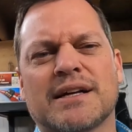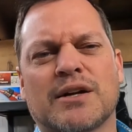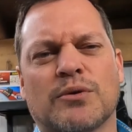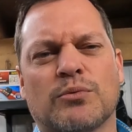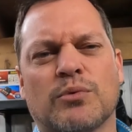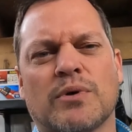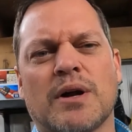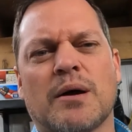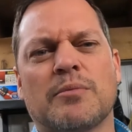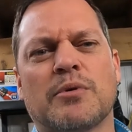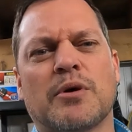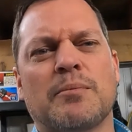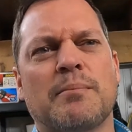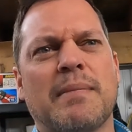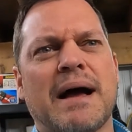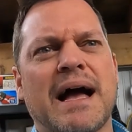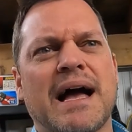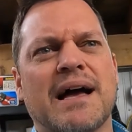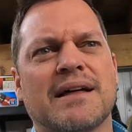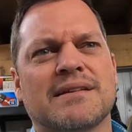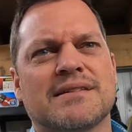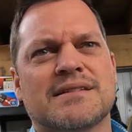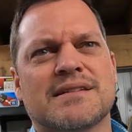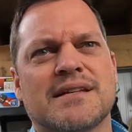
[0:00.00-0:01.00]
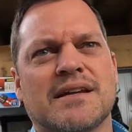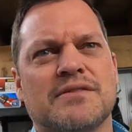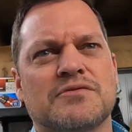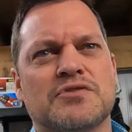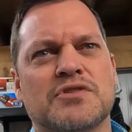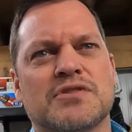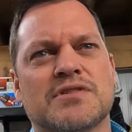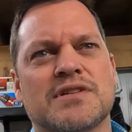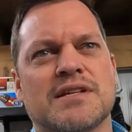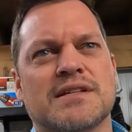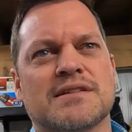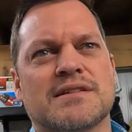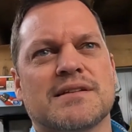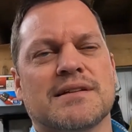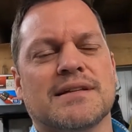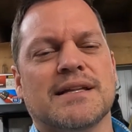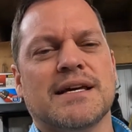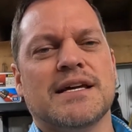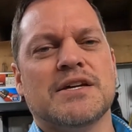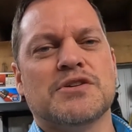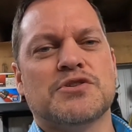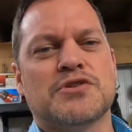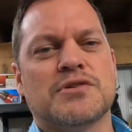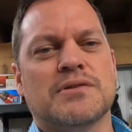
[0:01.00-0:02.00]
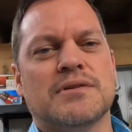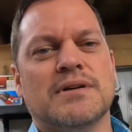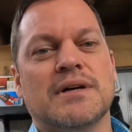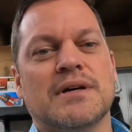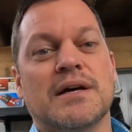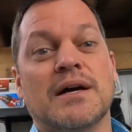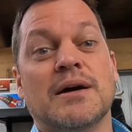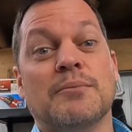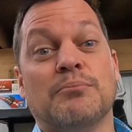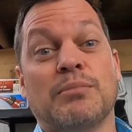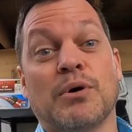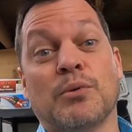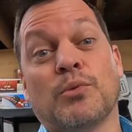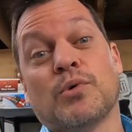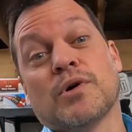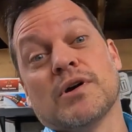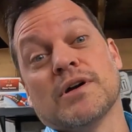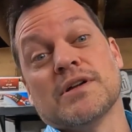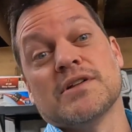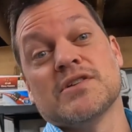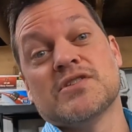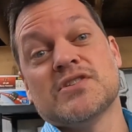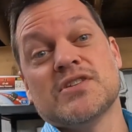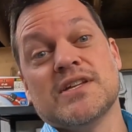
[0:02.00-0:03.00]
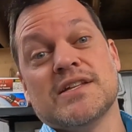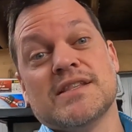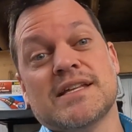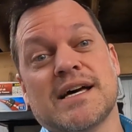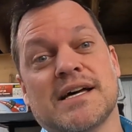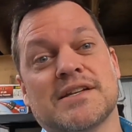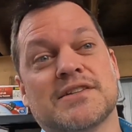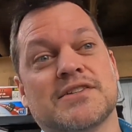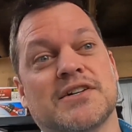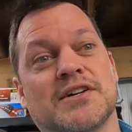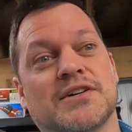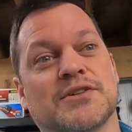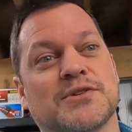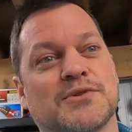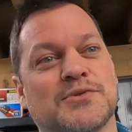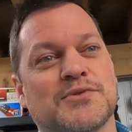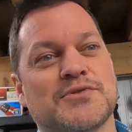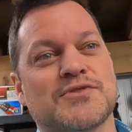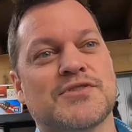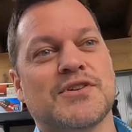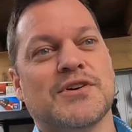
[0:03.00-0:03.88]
like a rubber mat instead of just insulation. But we're going to see that tunnel.